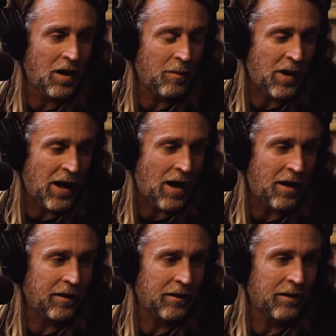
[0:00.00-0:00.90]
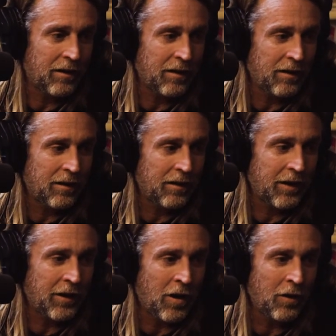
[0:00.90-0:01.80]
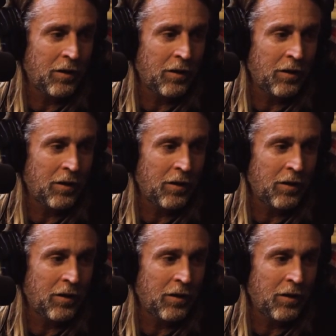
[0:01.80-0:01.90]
about, you know,